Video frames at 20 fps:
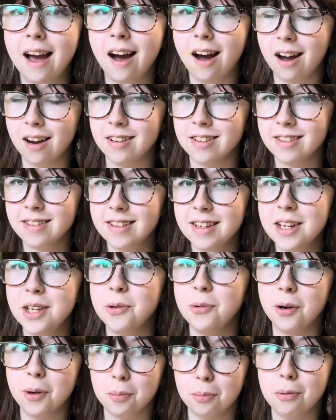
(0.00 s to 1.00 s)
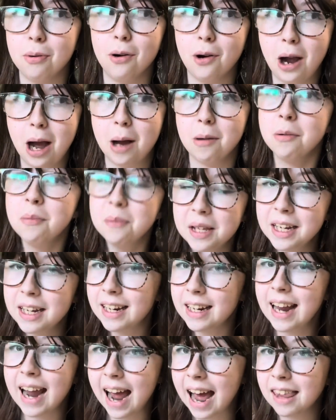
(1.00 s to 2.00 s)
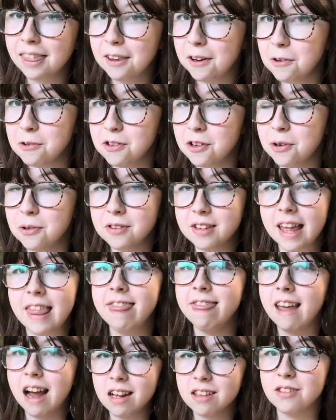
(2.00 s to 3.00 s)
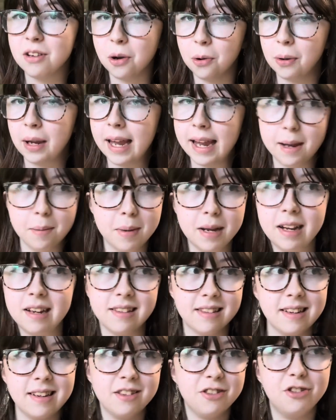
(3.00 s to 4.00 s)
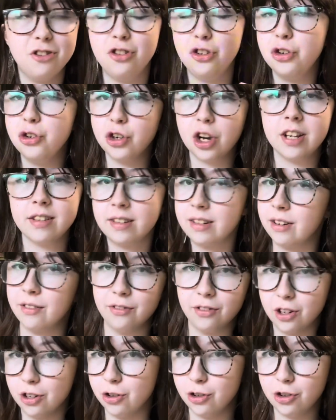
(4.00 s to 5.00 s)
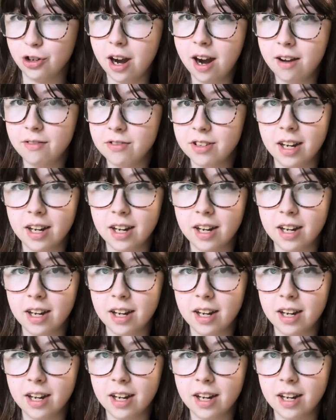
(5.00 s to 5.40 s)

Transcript: Honestly, you are probably going to add those notes, and that's okay because it's just a first draft.